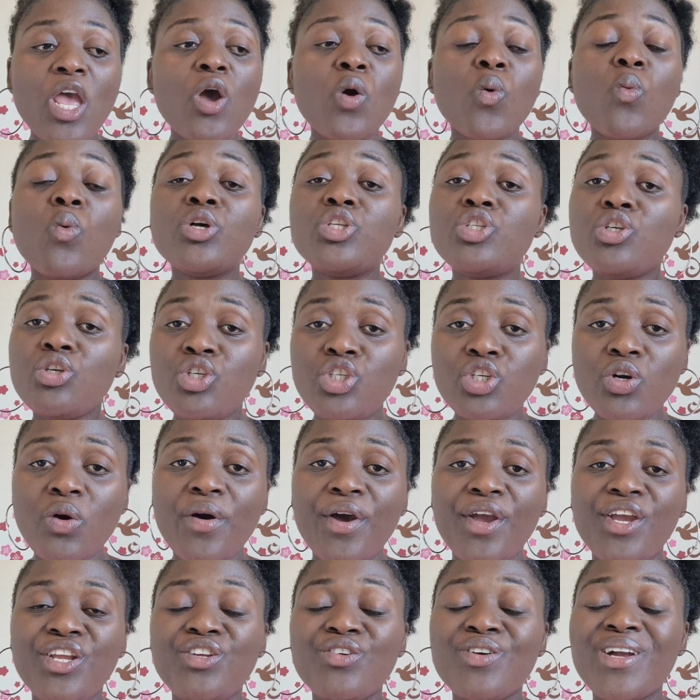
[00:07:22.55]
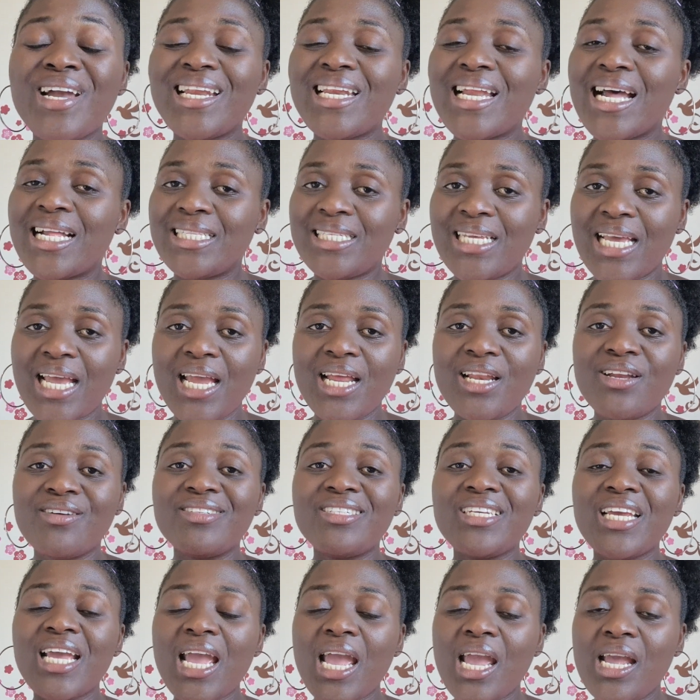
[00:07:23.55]
Once you join, you get that tailored,
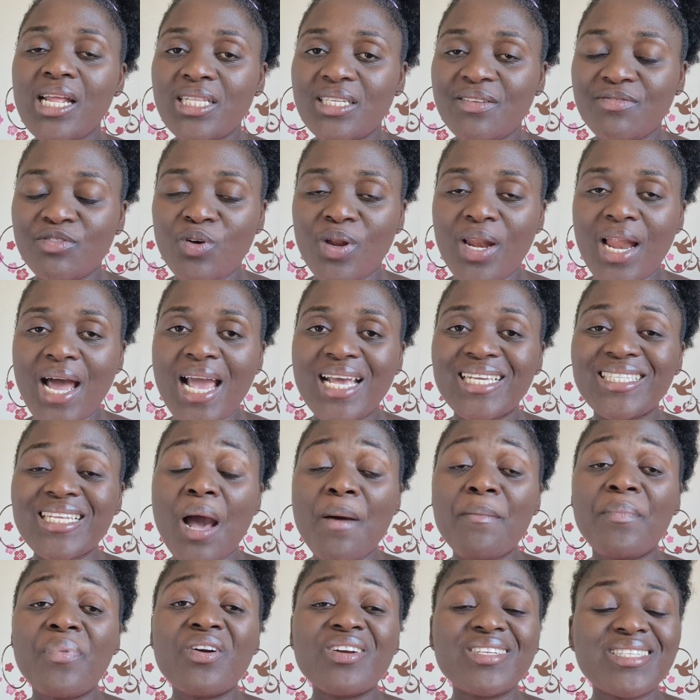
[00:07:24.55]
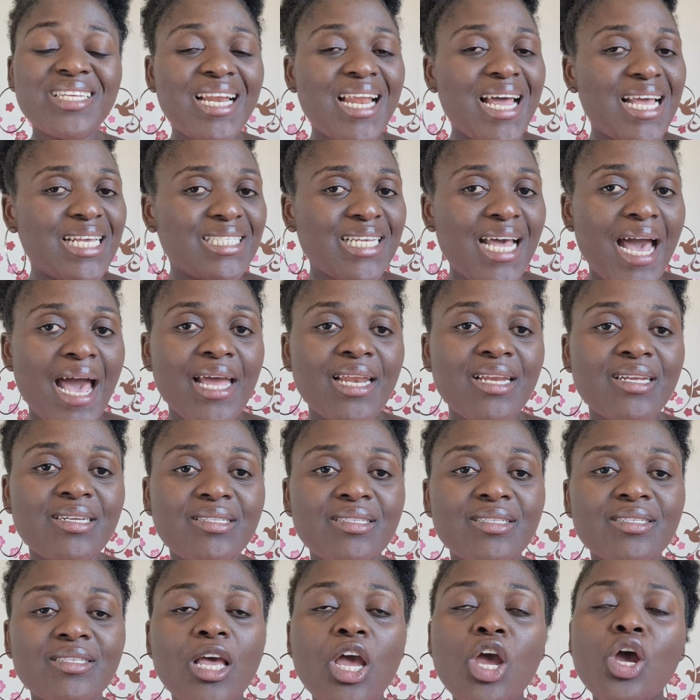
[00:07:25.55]
individualized and personalized
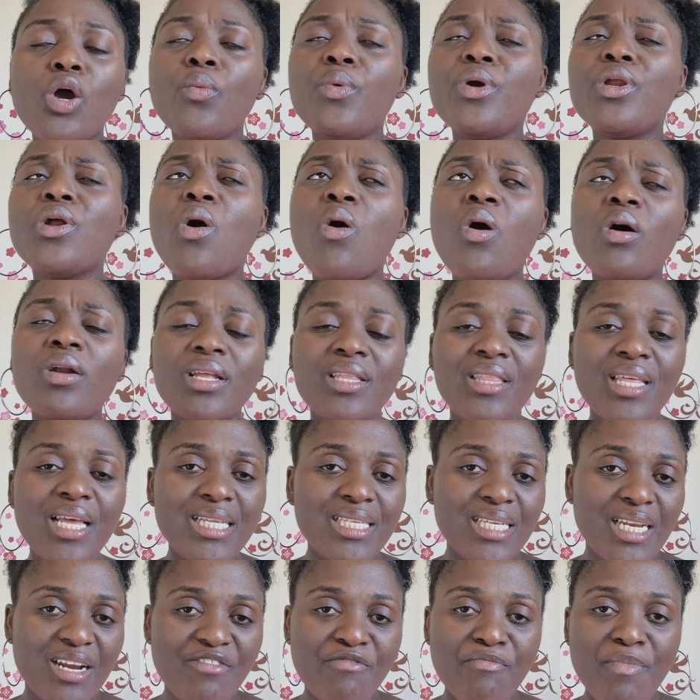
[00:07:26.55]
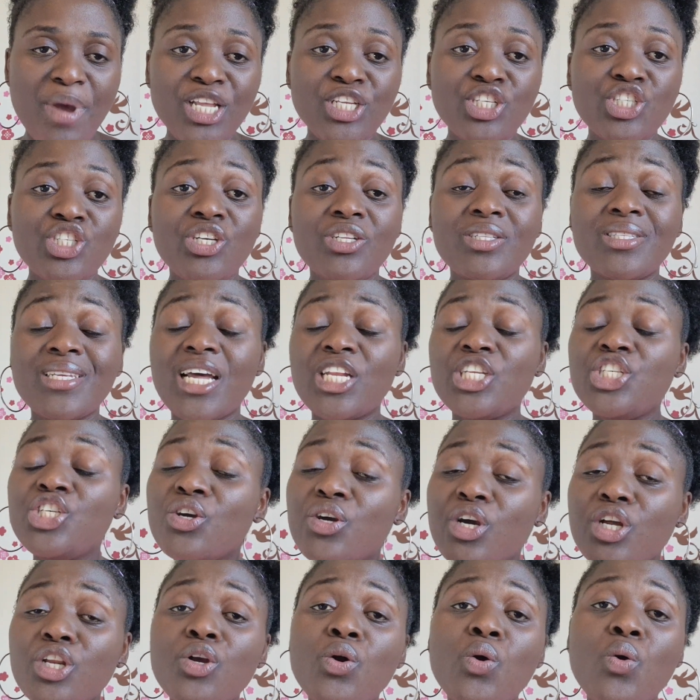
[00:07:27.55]
guidance with all the things that I've mentioned, and you
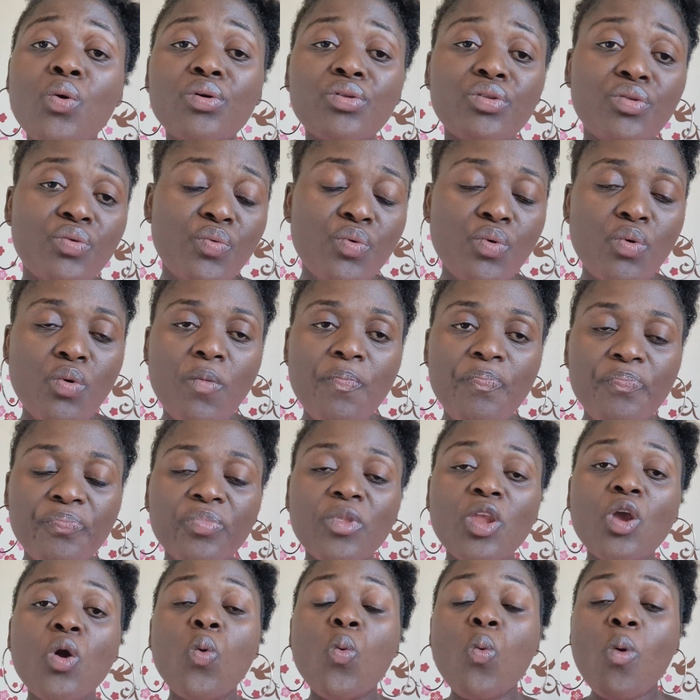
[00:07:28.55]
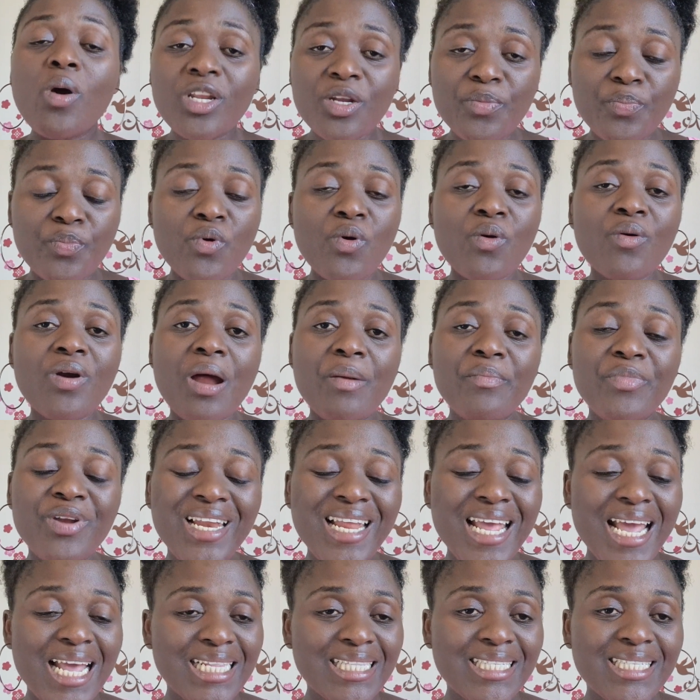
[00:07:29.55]
can go through what the program
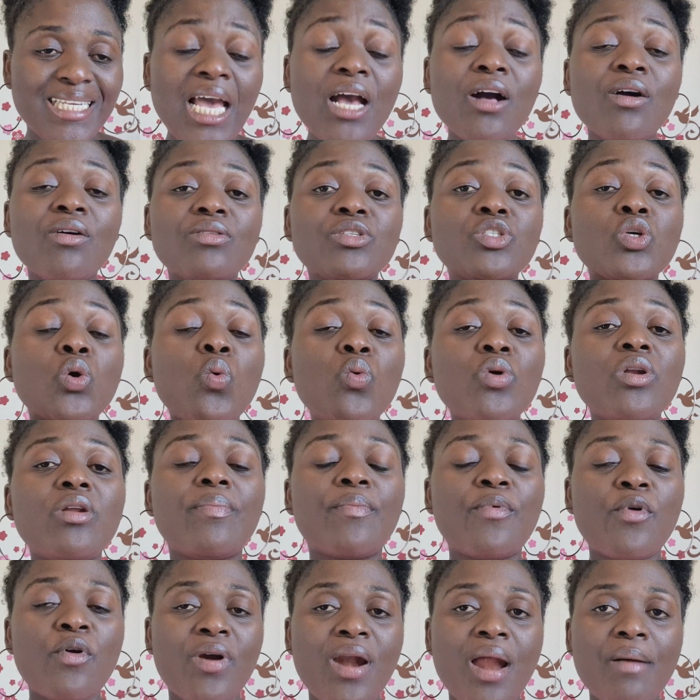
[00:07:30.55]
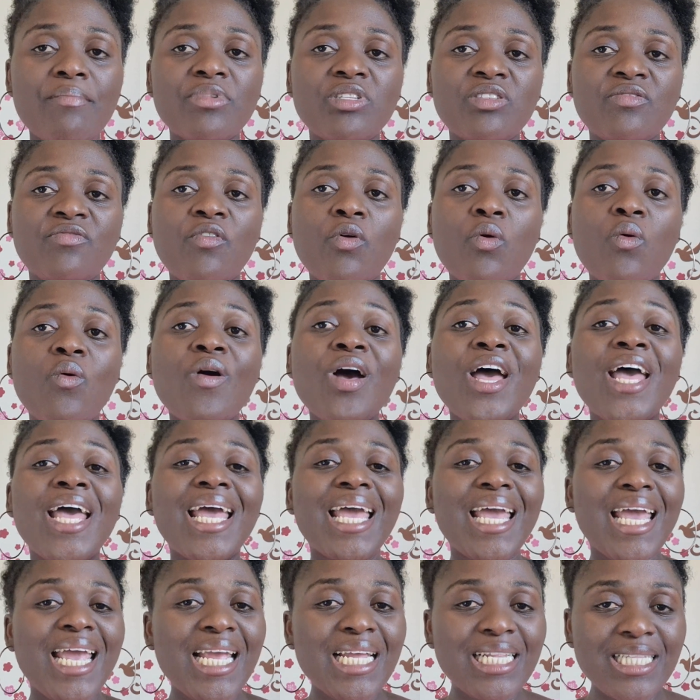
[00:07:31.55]
really entails, who the program is for,
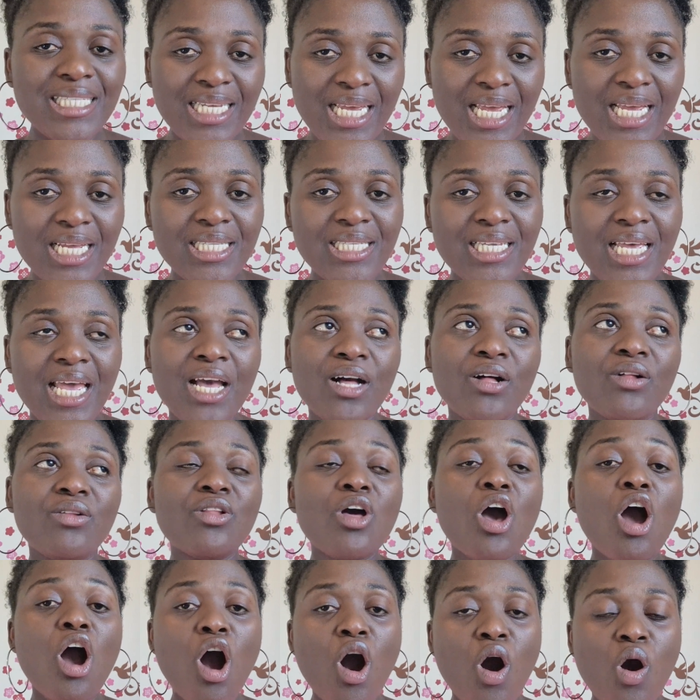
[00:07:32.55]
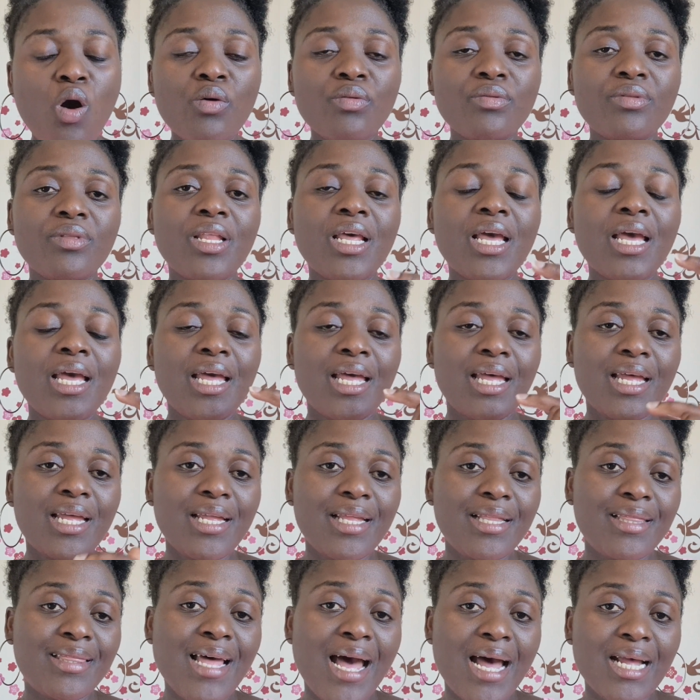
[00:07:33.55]
in detail on
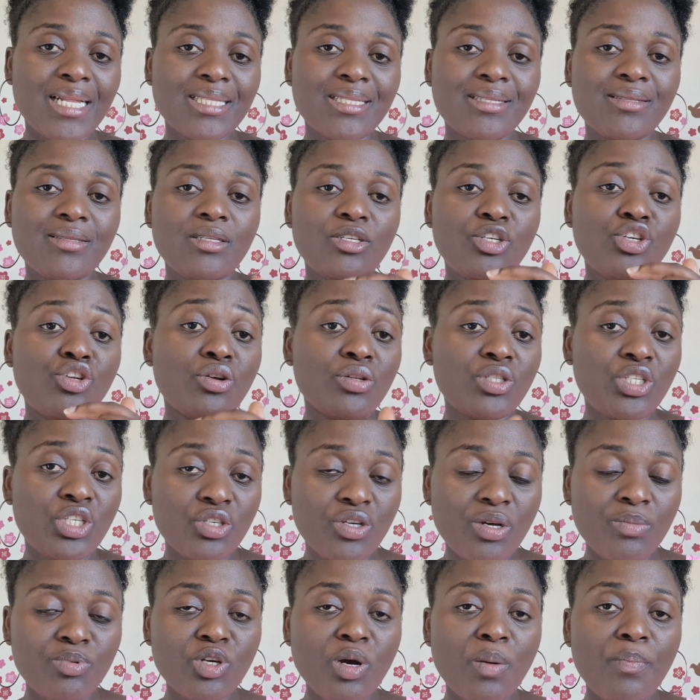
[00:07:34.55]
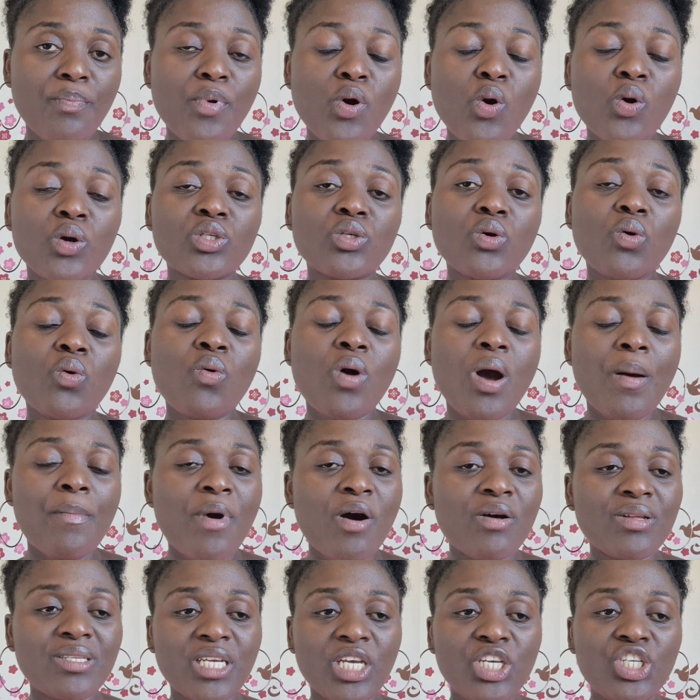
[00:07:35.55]
that, you know, description box or
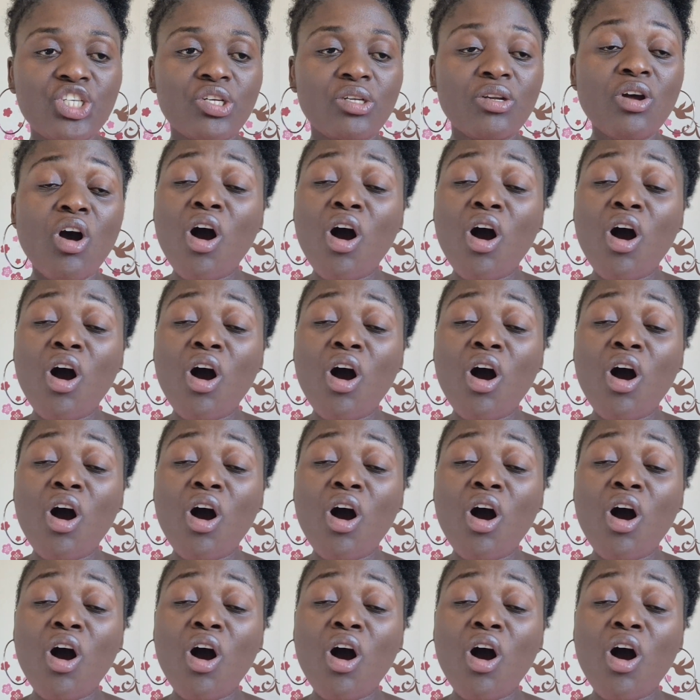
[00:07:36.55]
about section.